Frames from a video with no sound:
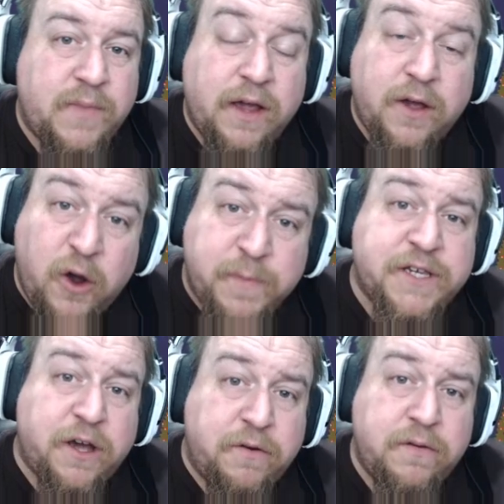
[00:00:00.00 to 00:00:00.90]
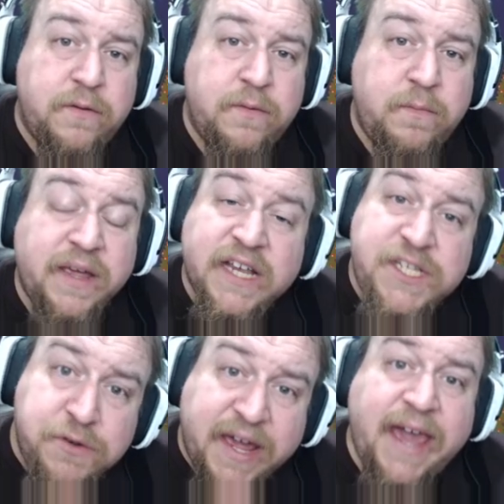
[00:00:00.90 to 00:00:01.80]
I hope so,
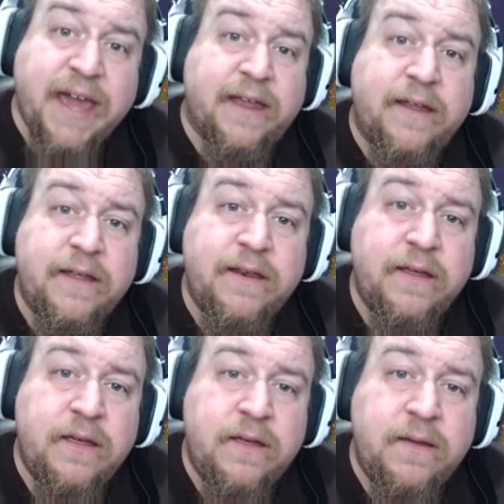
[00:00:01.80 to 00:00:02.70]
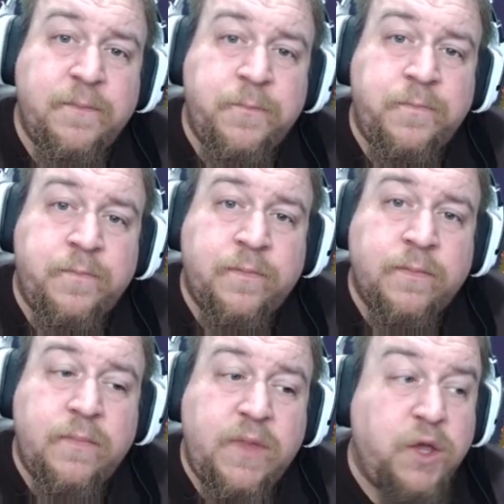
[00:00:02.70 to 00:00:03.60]
because you can.
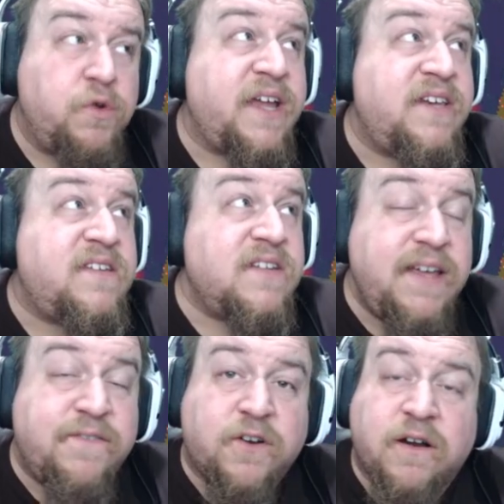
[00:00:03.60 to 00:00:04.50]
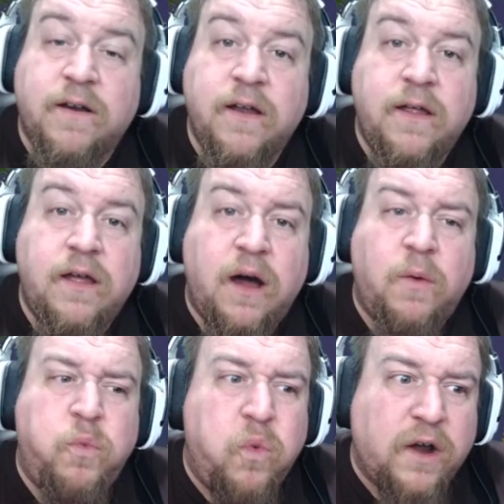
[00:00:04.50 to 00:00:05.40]
You can deliver a
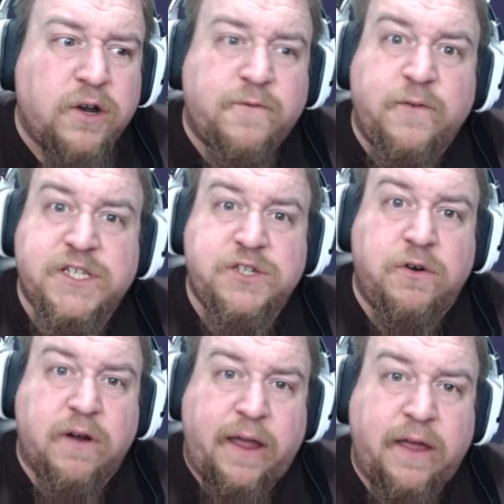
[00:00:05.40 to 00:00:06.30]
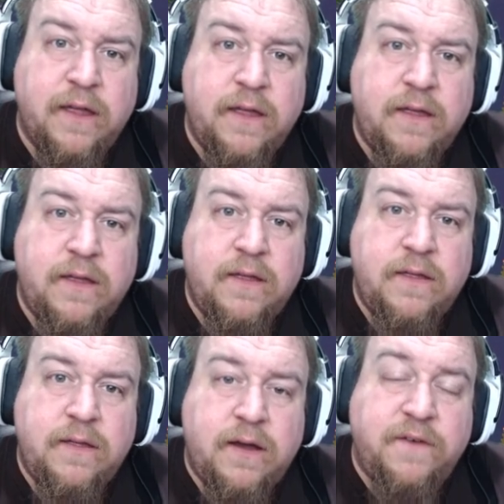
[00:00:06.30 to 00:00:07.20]
wonderful story
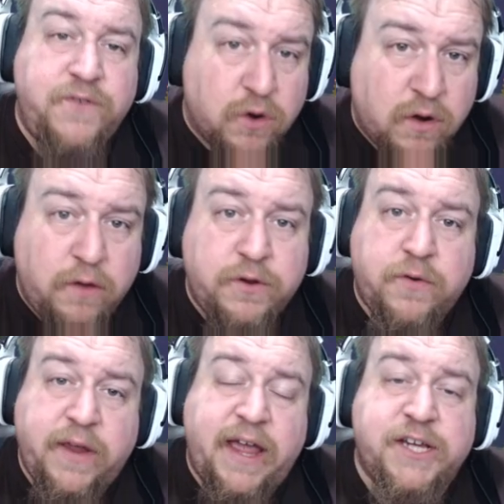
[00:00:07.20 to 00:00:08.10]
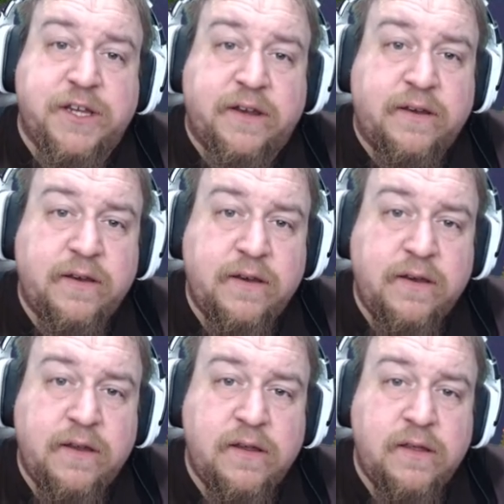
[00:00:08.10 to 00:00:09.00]
of your own creation.
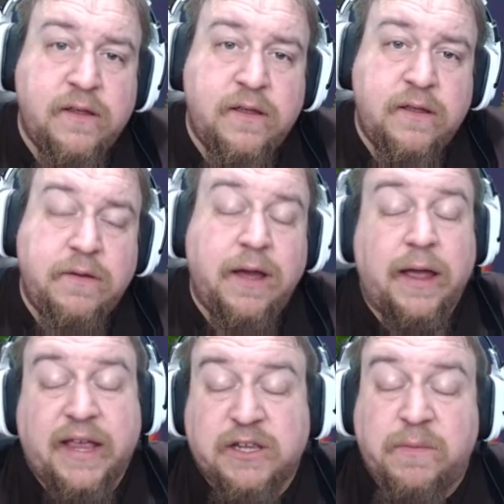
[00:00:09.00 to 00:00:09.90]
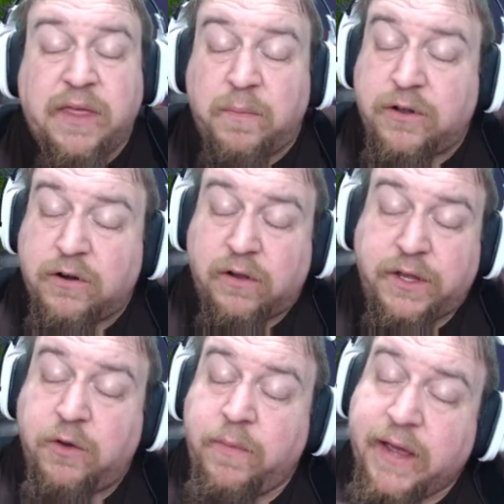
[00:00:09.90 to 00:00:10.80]
I guess that'd be the plural
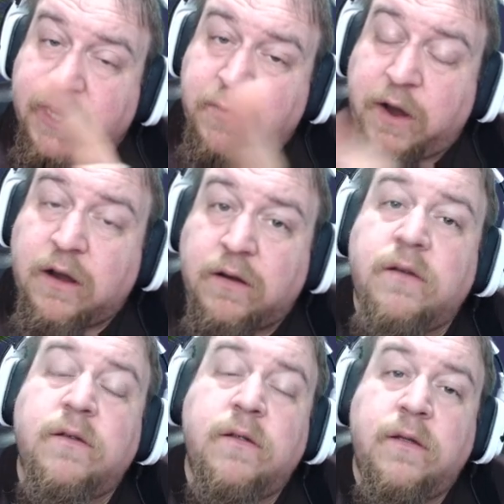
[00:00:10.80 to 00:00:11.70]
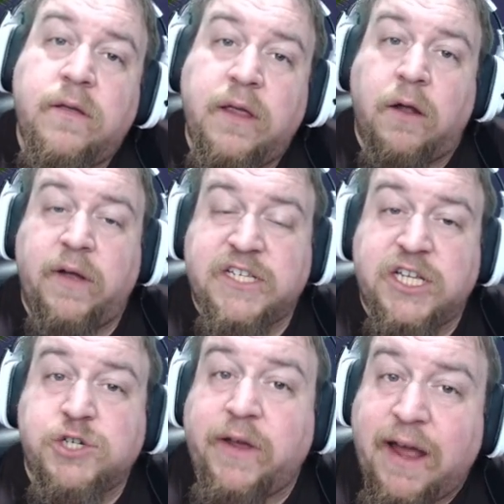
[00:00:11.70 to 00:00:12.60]
you, because we are... You know, it's a
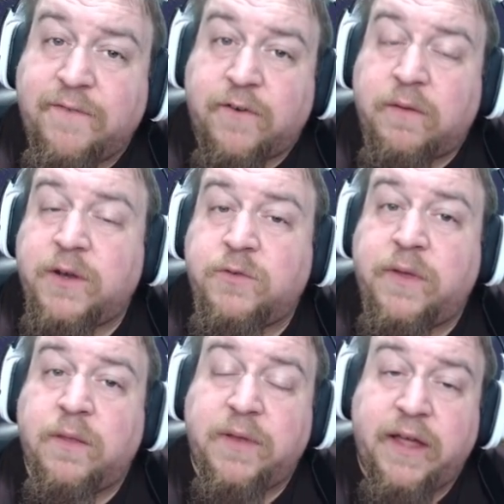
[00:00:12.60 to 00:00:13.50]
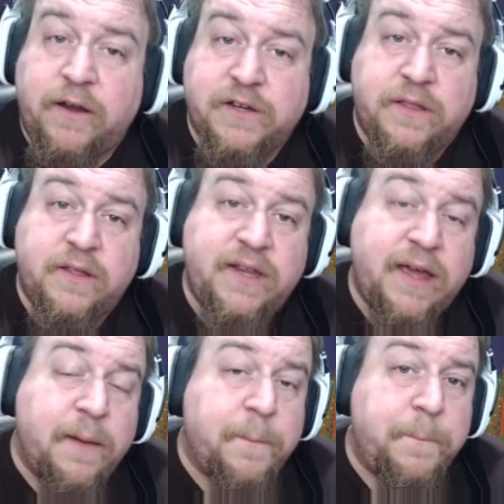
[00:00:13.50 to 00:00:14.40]
joint effort between the players and the
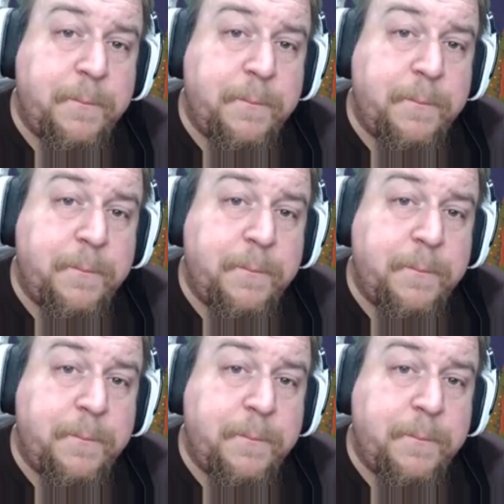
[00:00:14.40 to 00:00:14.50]
DM.